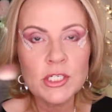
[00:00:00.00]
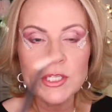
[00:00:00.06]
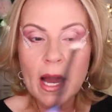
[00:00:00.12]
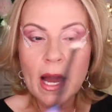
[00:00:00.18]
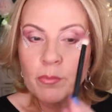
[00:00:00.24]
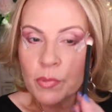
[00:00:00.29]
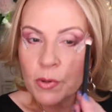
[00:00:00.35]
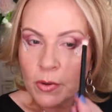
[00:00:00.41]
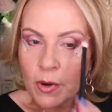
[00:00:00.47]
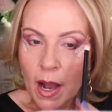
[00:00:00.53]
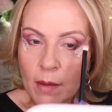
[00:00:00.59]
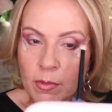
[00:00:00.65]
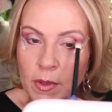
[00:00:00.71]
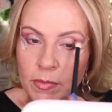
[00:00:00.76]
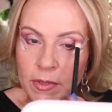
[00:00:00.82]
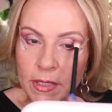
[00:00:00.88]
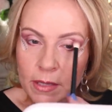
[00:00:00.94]
That
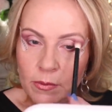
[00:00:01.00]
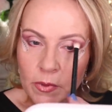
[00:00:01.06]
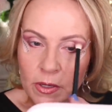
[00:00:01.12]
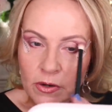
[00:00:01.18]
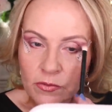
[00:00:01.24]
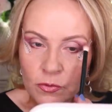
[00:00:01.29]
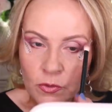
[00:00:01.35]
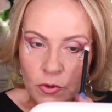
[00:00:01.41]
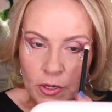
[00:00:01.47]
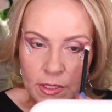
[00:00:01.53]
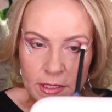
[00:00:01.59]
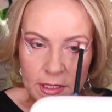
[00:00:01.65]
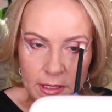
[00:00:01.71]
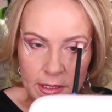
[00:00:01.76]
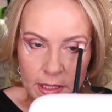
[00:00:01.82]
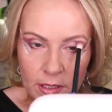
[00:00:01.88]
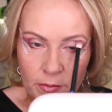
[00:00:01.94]
probably would have worked a
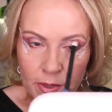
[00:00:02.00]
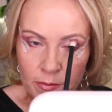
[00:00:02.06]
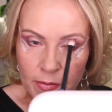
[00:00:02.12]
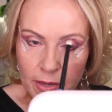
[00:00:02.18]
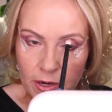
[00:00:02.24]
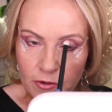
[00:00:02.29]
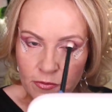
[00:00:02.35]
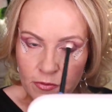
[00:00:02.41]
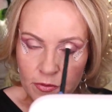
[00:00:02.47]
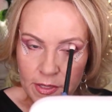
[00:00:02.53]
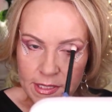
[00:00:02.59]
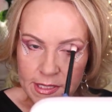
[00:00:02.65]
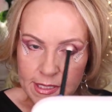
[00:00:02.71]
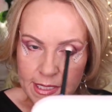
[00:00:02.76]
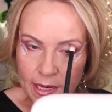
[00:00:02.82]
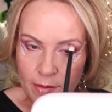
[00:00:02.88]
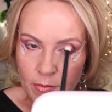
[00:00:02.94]
little bit better for this
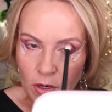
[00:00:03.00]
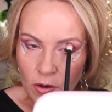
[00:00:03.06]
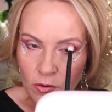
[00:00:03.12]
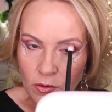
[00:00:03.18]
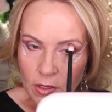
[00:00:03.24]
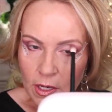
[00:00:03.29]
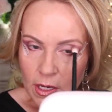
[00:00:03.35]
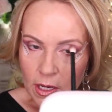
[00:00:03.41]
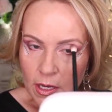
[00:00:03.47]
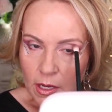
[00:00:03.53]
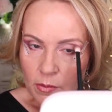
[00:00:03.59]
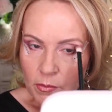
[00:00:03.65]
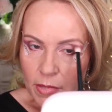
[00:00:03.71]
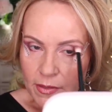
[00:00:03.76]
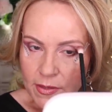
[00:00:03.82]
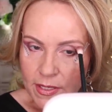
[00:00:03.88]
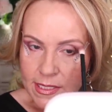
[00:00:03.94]
demo
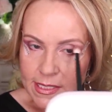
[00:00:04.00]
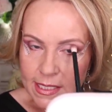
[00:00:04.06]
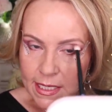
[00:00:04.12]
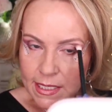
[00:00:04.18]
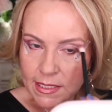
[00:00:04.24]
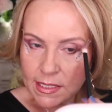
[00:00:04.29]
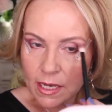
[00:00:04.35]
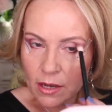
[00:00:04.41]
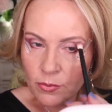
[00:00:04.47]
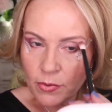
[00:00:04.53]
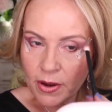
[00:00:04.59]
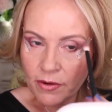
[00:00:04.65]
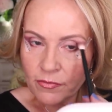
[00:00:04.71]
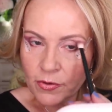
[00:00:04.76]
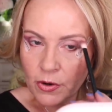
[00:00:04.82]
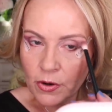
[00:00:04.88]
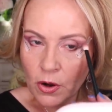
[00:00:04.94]
but this is a
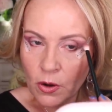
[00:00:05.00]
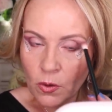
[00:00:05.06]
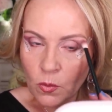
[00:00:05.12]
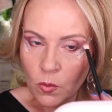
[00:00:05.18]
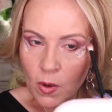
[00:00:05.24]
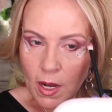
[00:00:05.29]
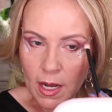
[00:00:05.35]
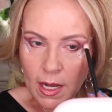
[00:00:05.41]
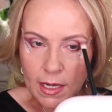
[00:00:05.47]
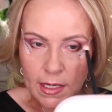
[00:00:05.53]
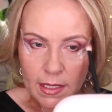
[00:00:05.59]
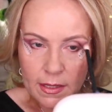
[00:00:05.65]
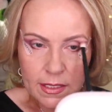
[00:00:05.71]
Rephr 01.